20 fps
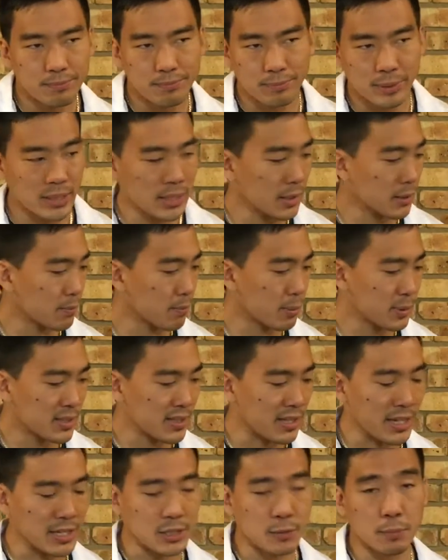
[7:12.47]

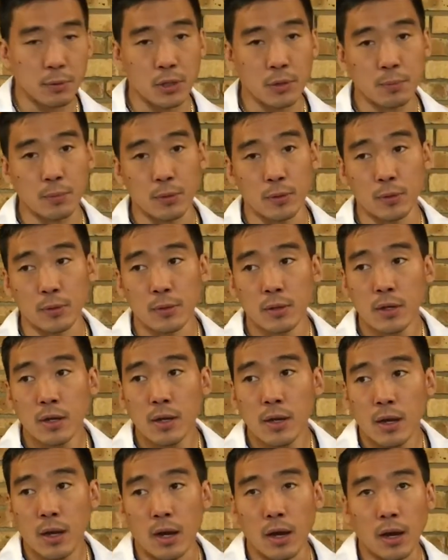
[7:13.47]
pink/purple
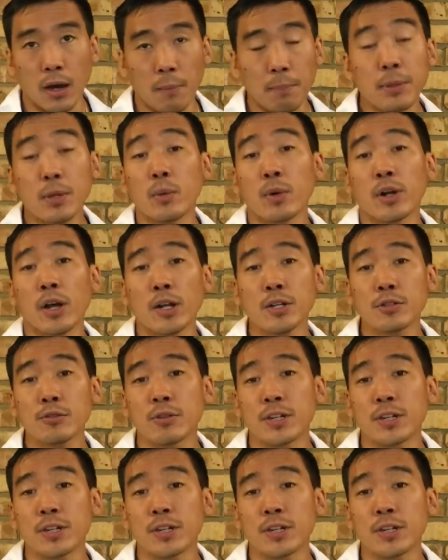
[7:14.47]
P100